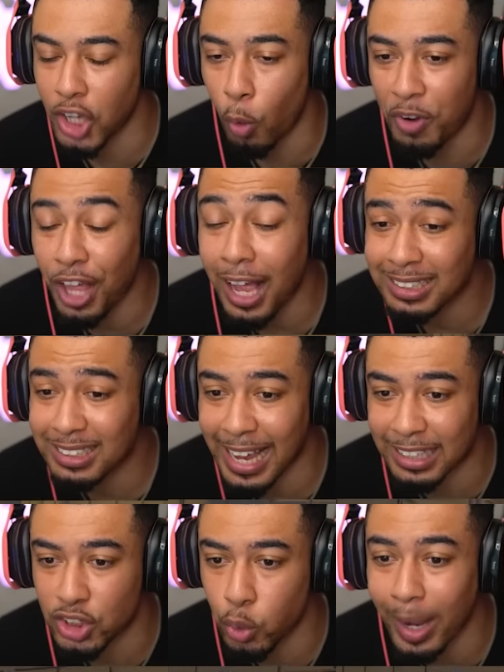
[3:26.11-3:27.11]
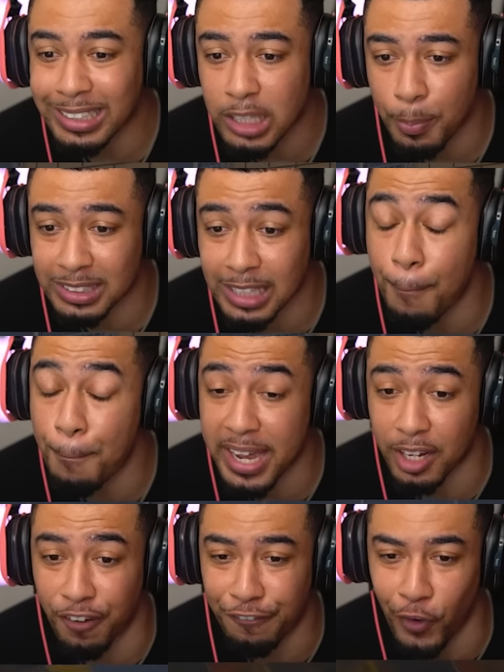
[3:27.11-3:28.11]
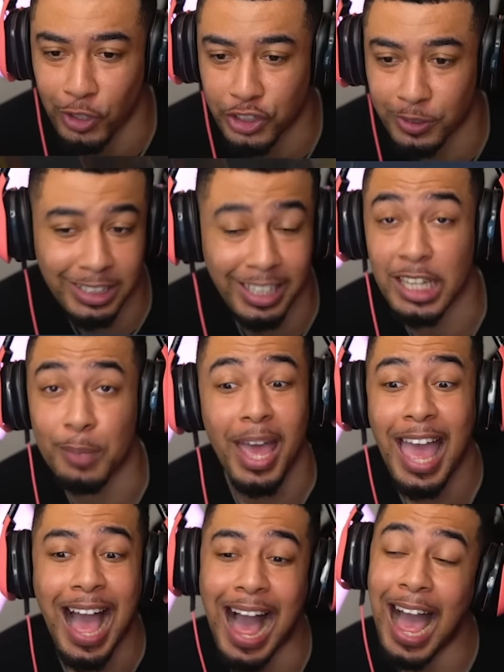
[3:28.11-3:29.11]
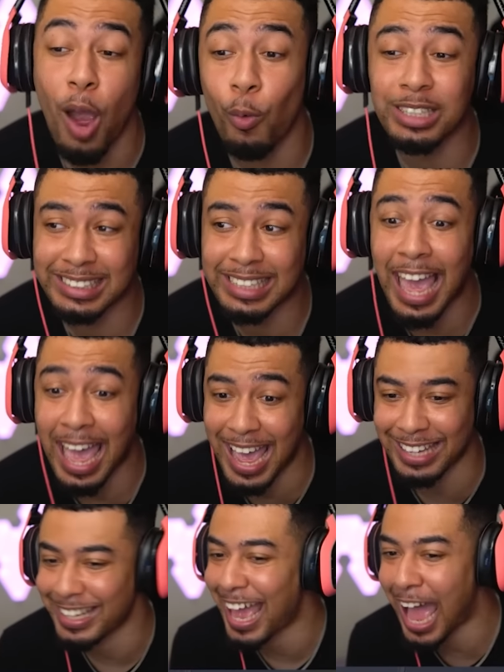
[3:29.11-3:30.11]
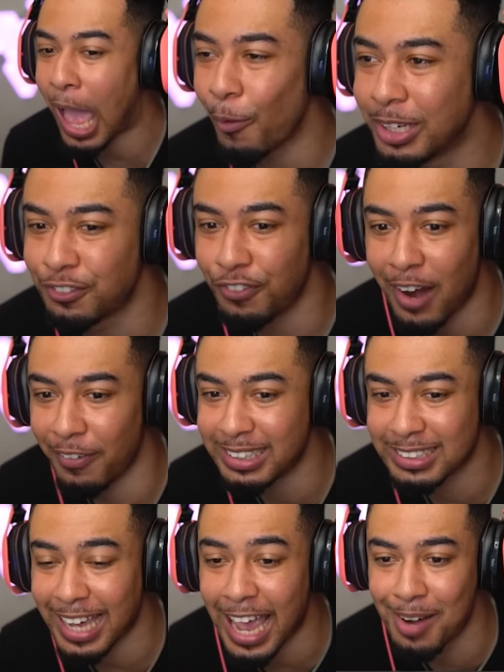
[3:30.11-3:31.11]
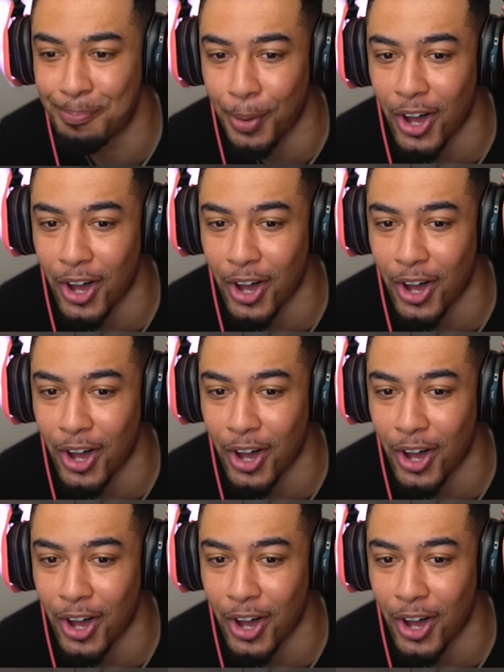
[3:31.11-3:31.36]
So with that said, 20% bigger than Fortune's Keep, I was scared. I was very scared,